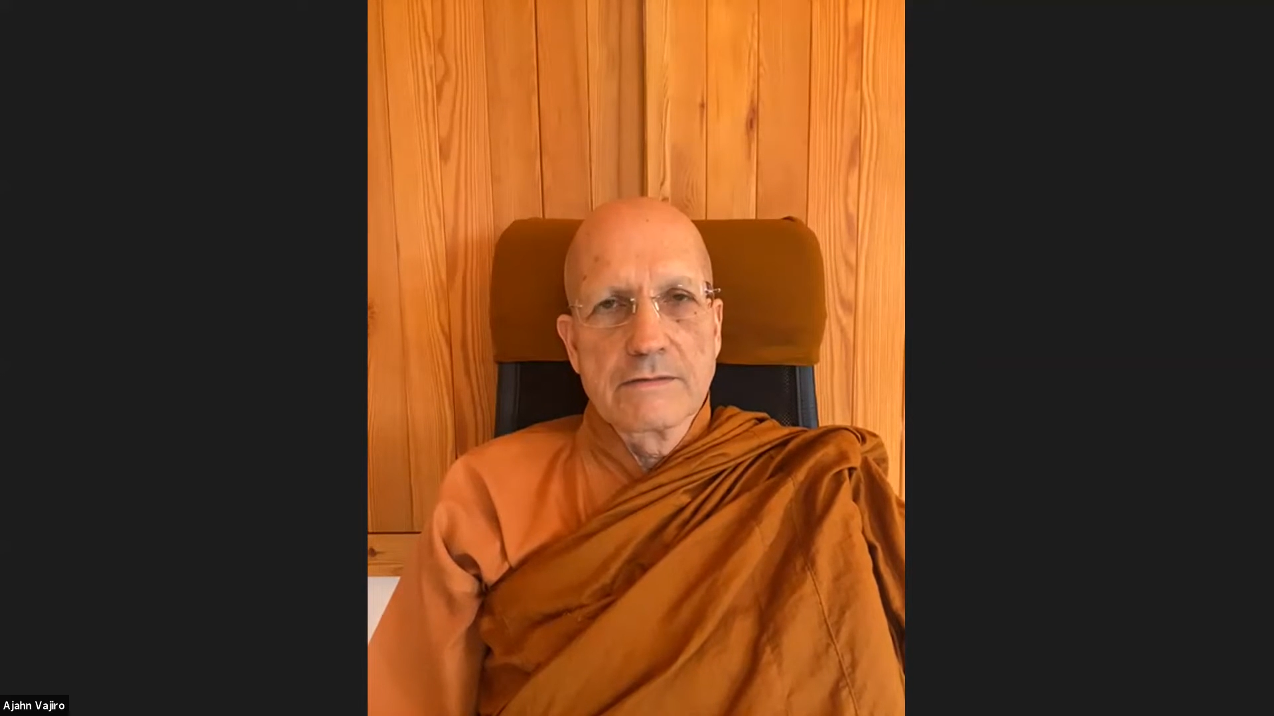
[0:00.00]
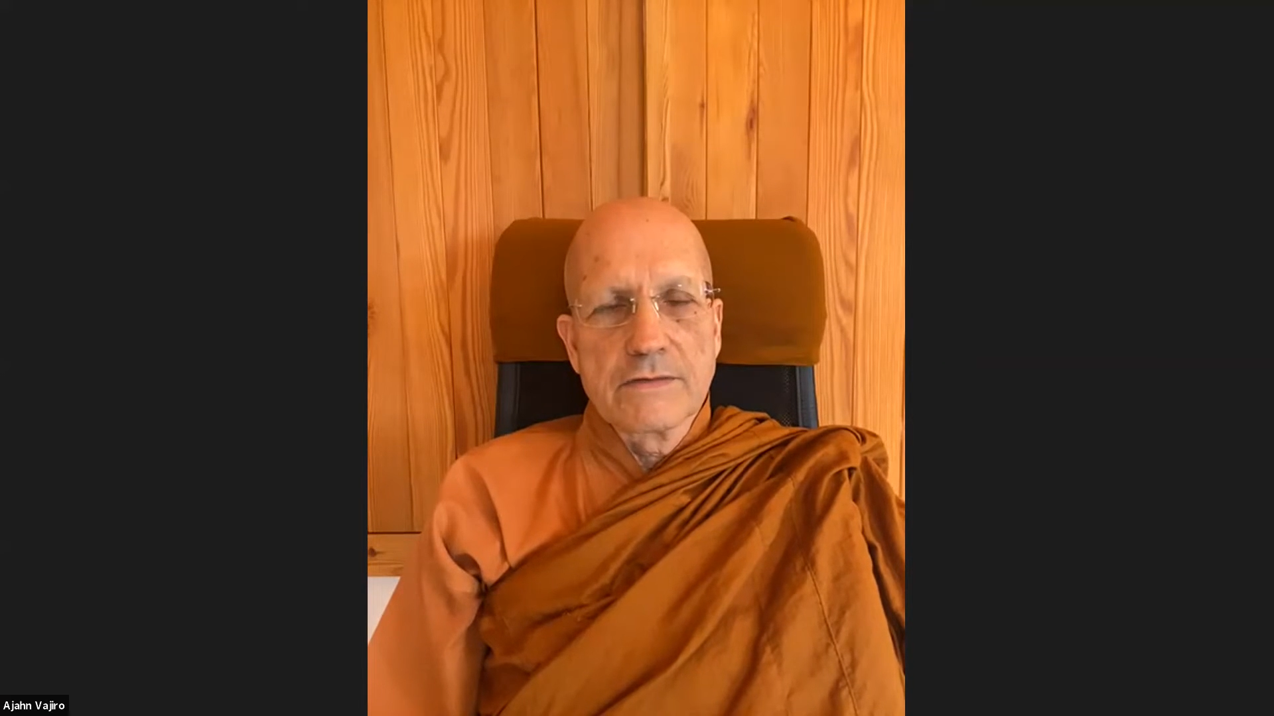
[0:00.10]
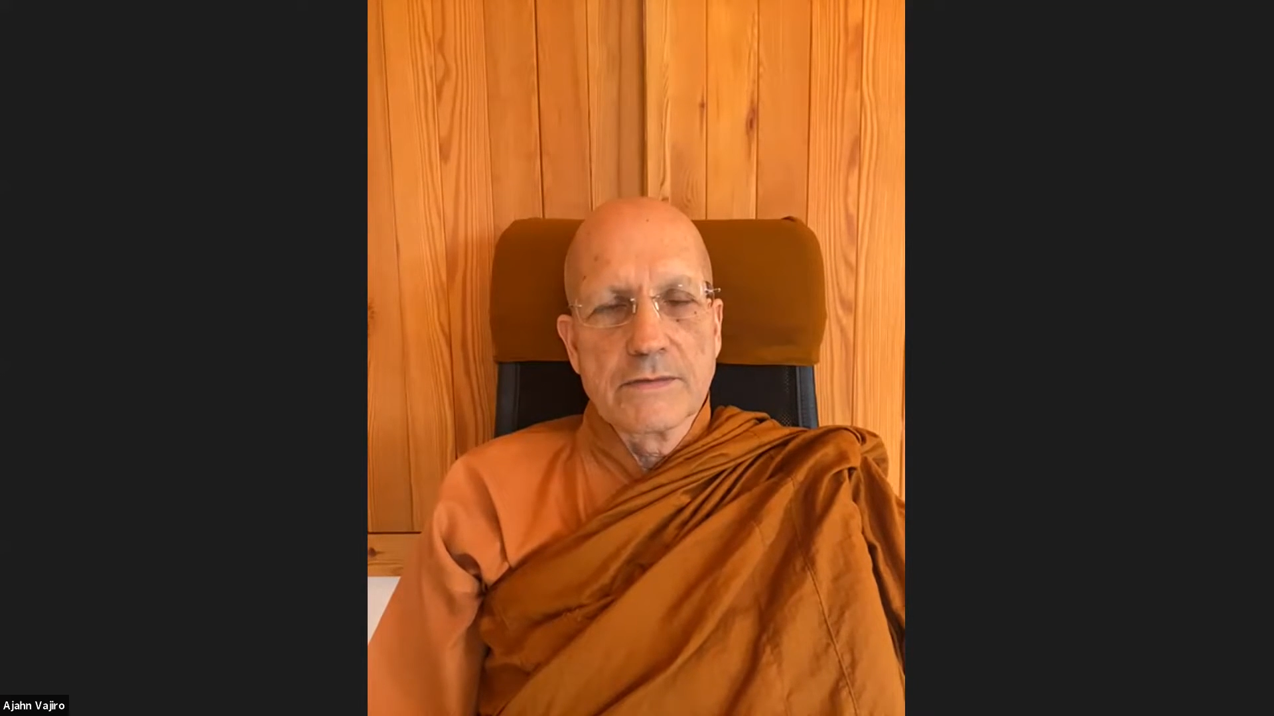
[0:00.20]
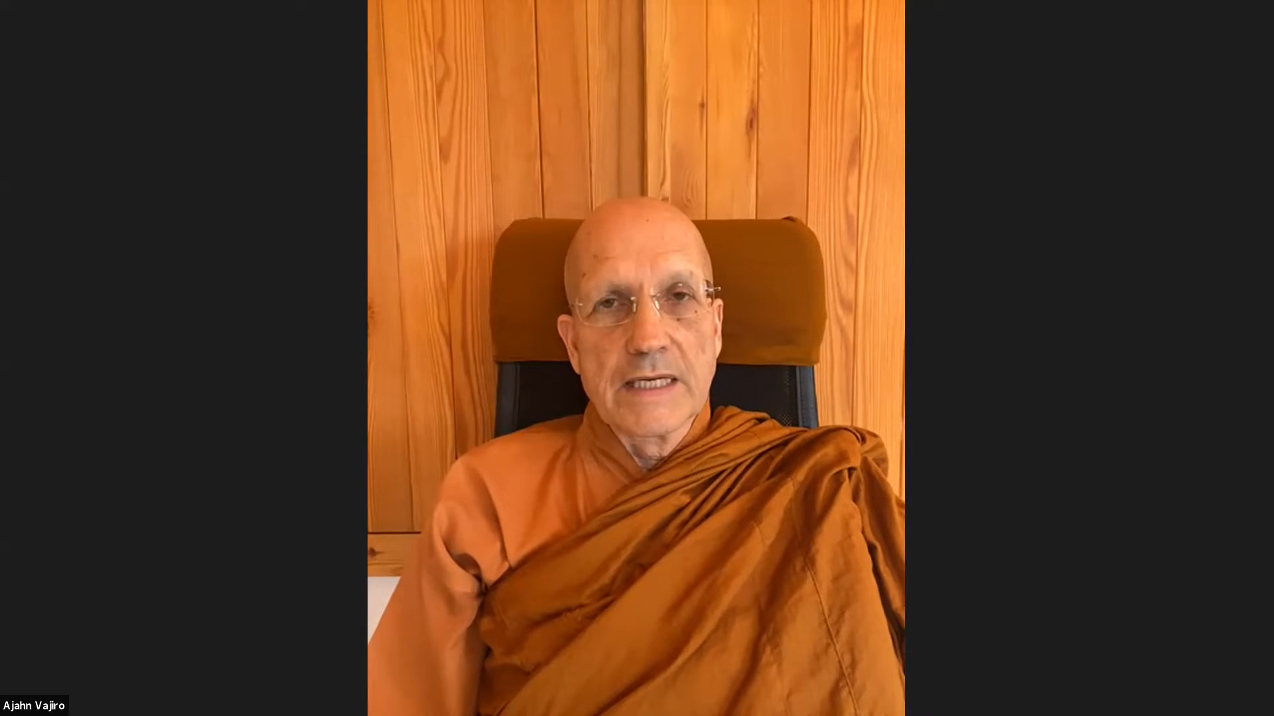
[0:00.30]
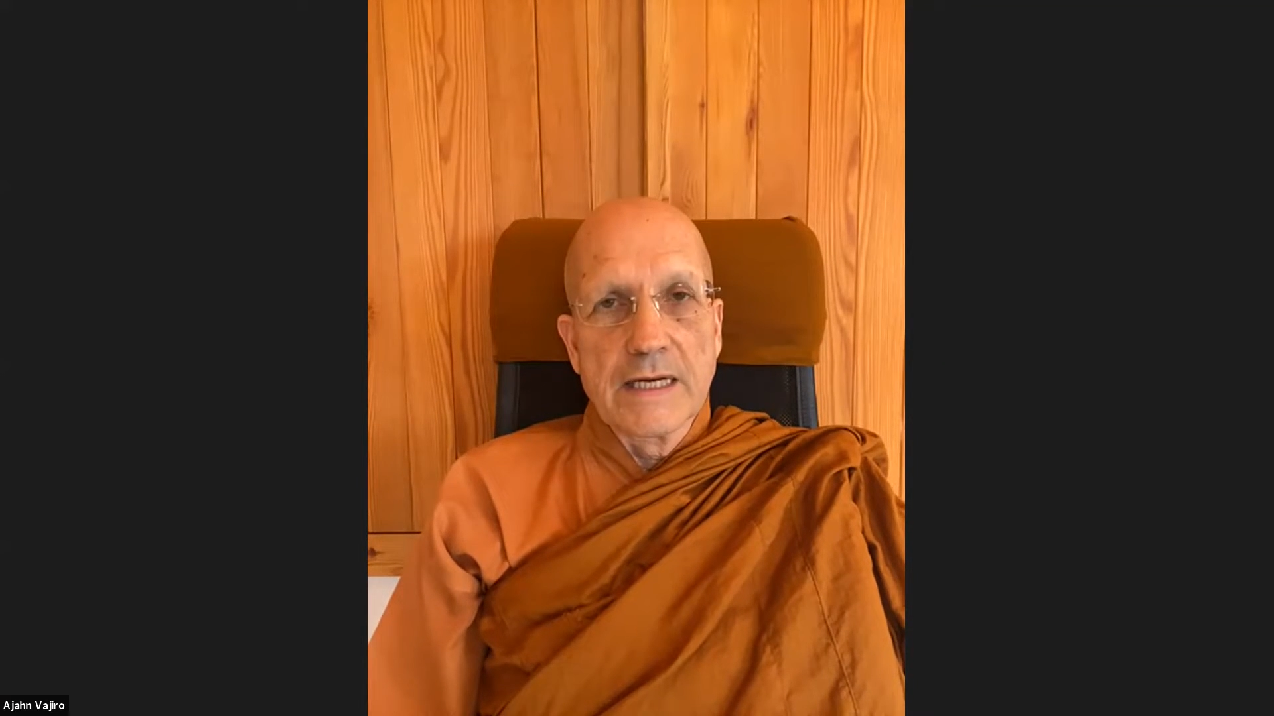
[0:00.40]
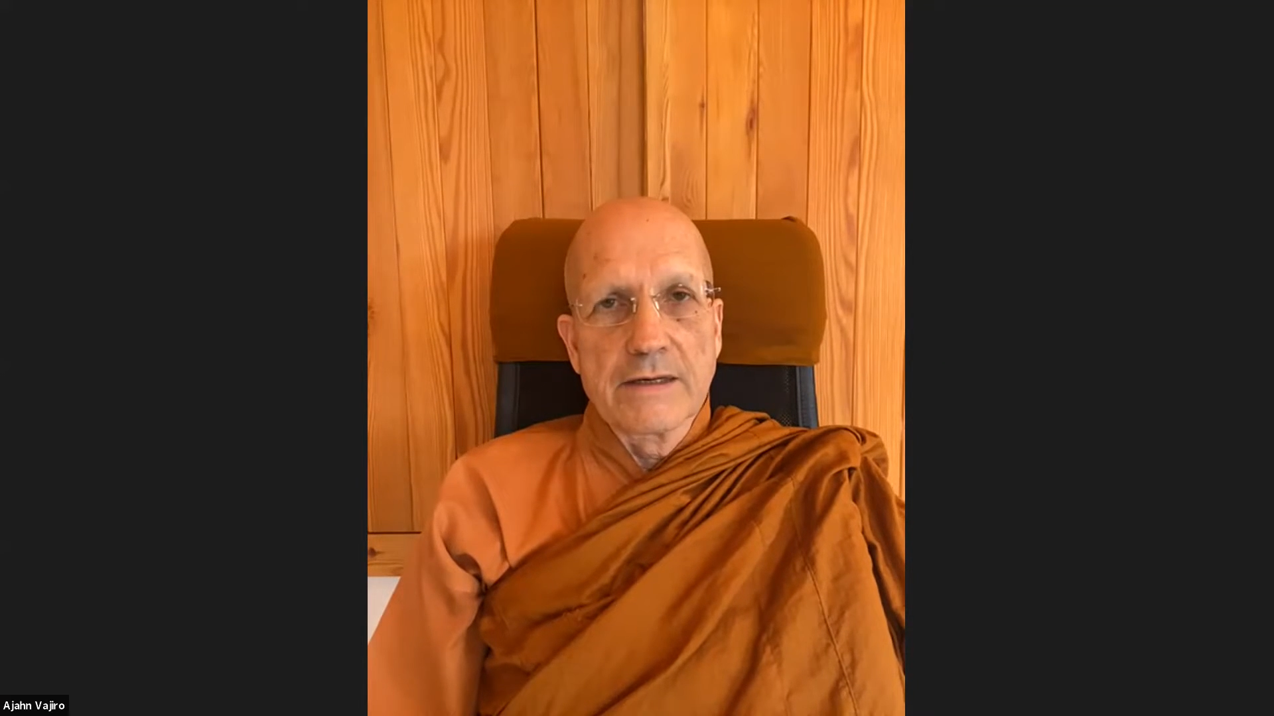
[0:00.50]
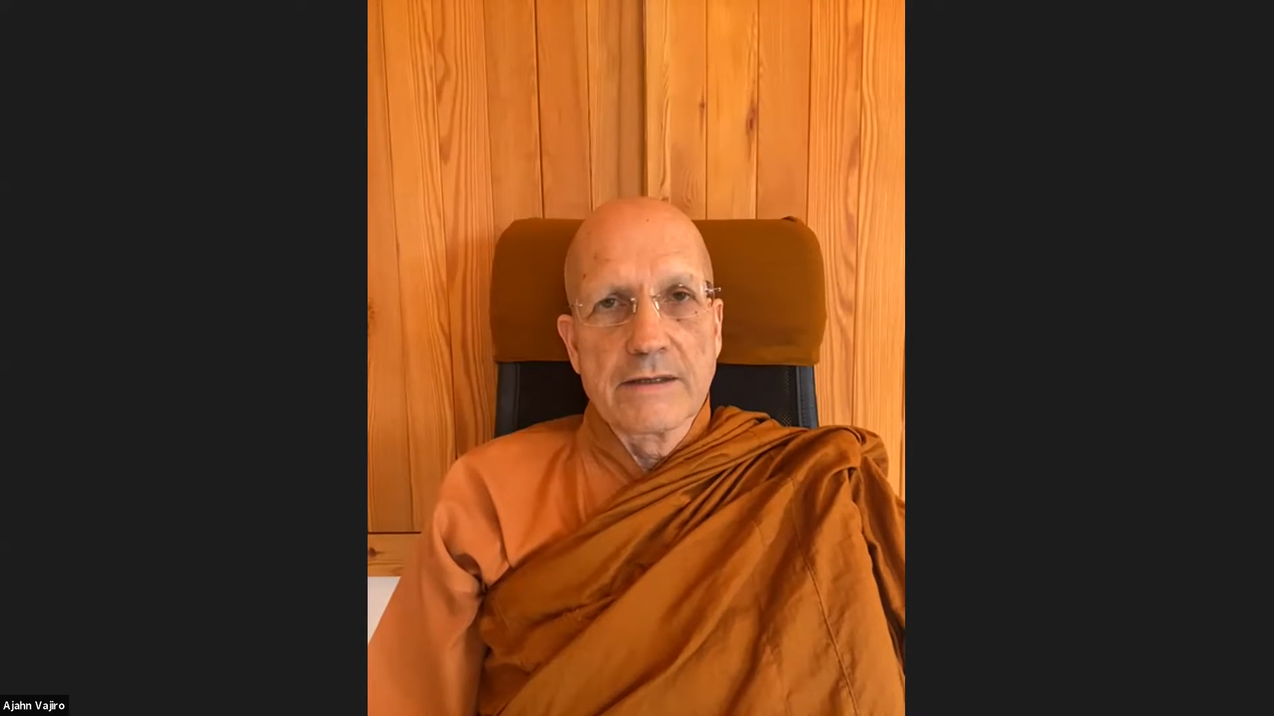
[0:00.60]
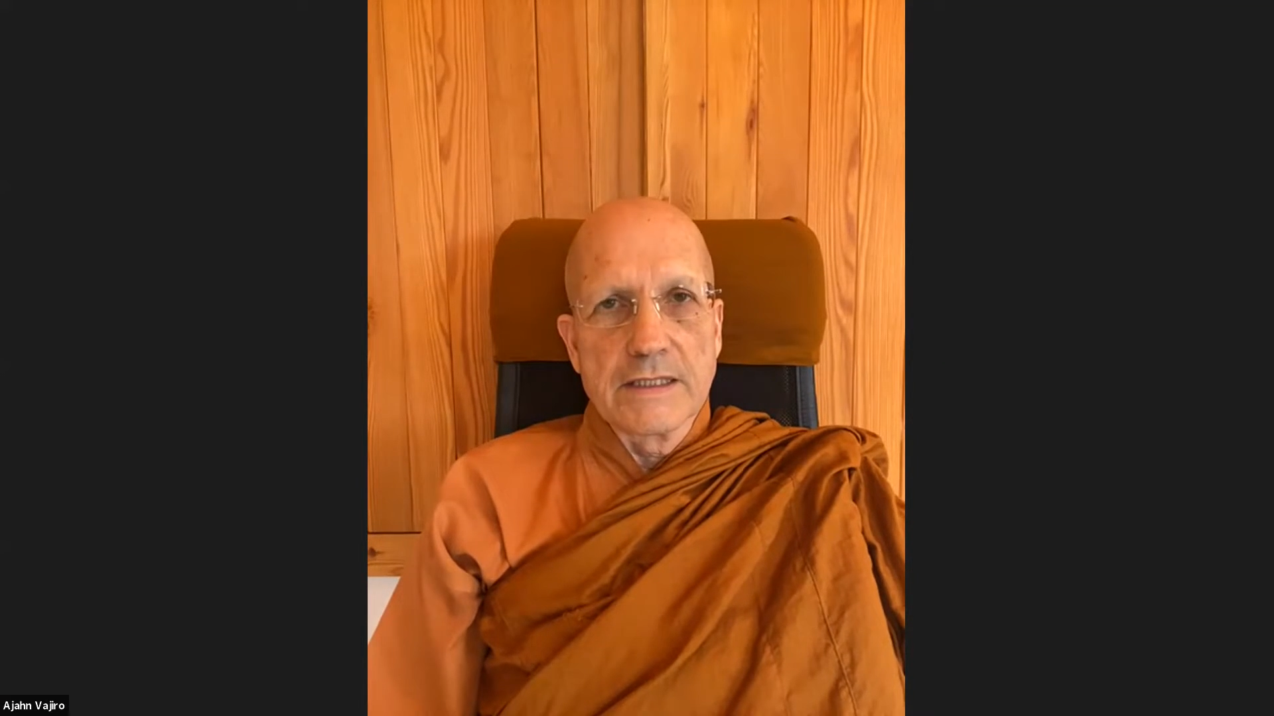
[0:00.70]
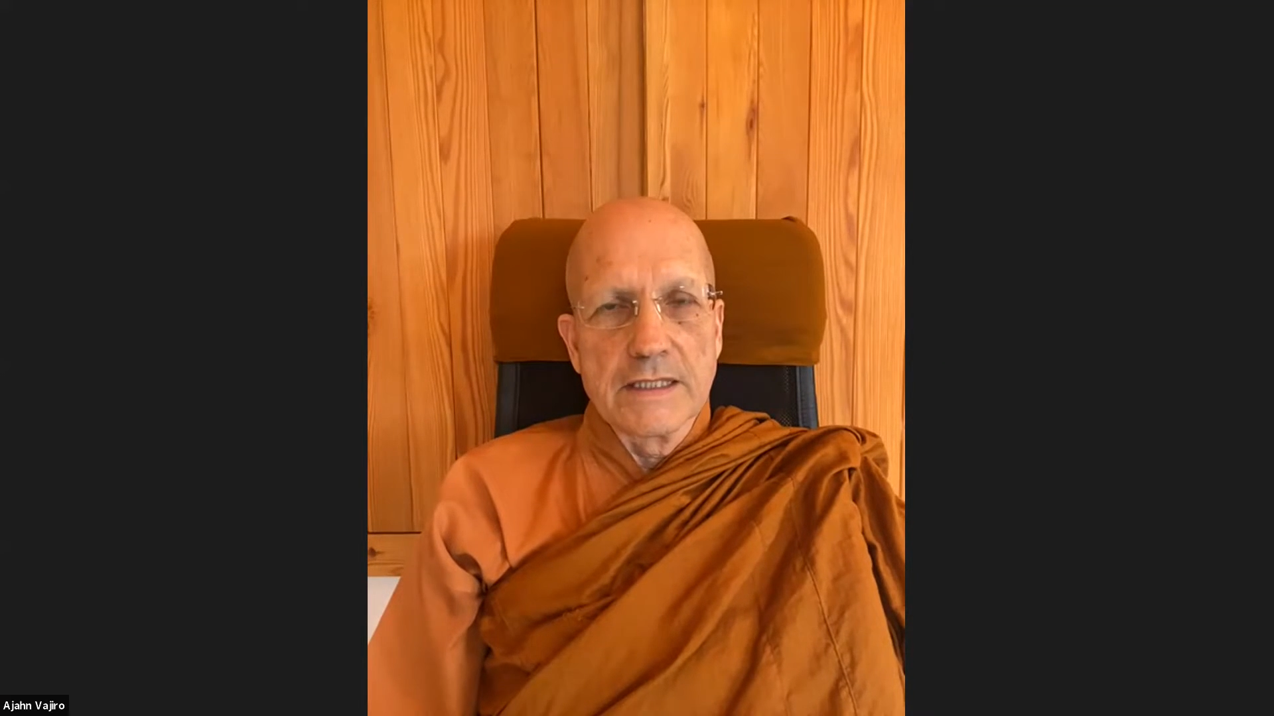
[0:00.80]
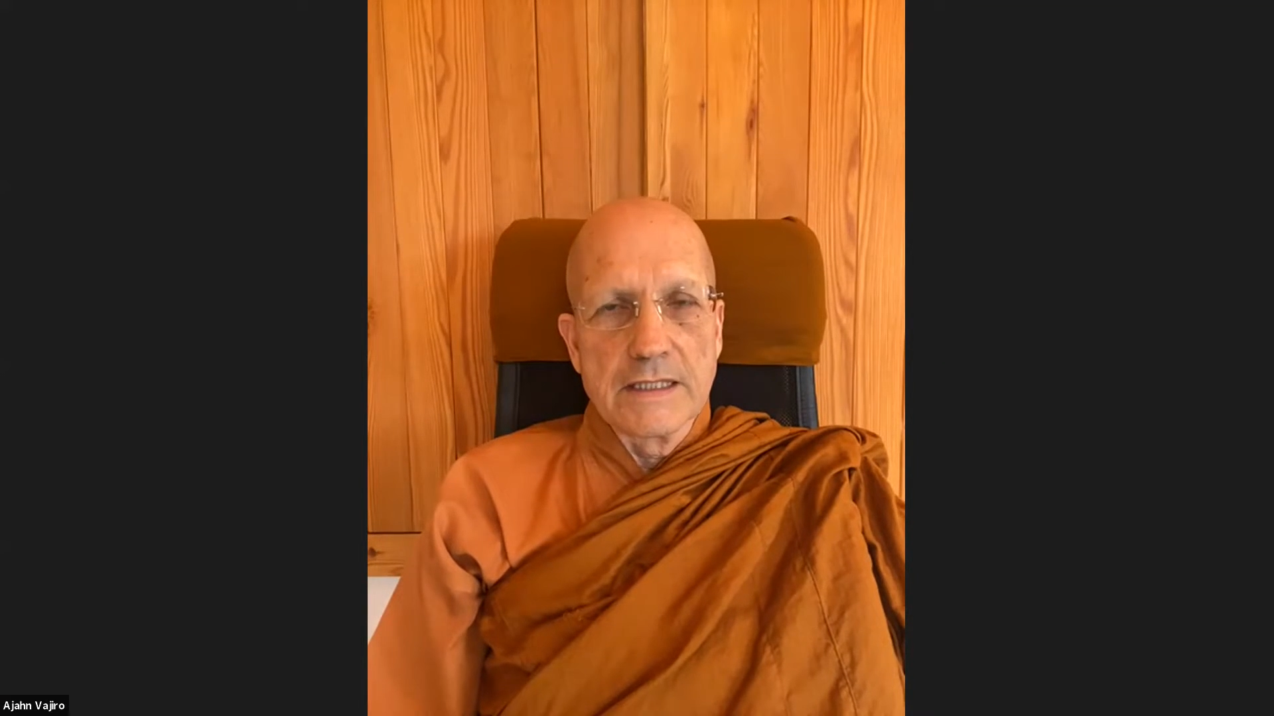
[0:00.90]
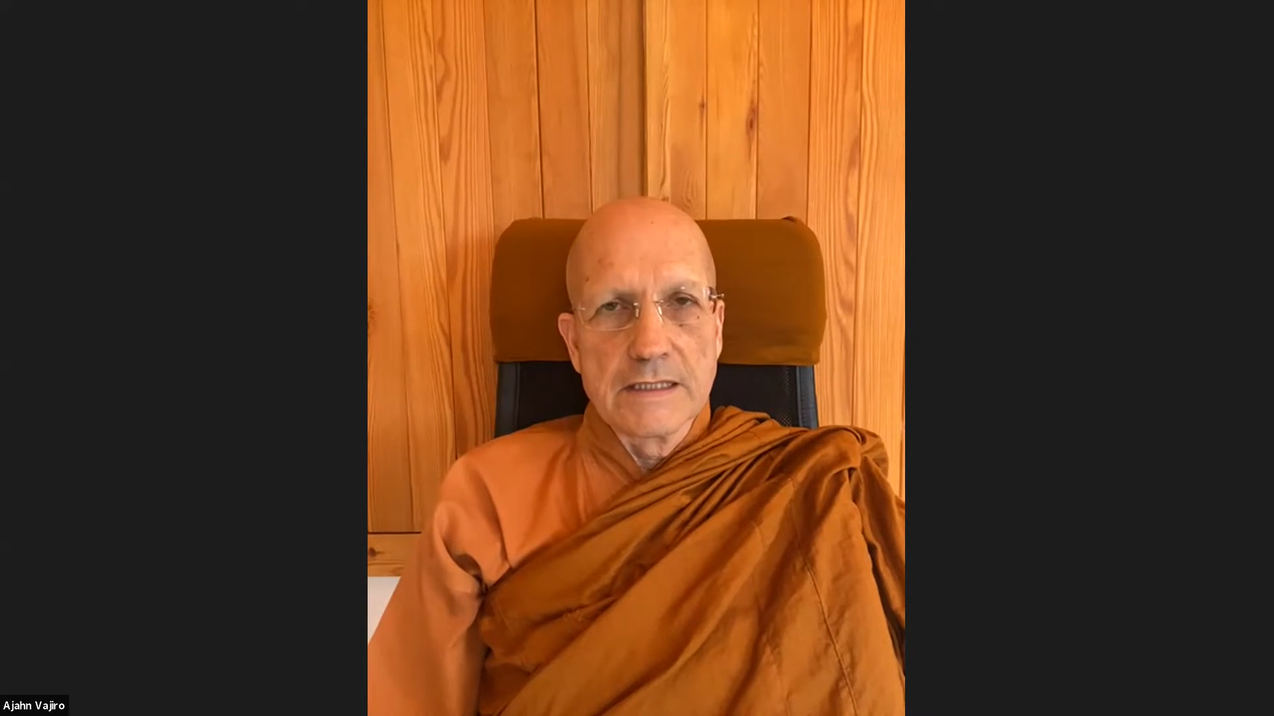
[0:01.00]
familiarity,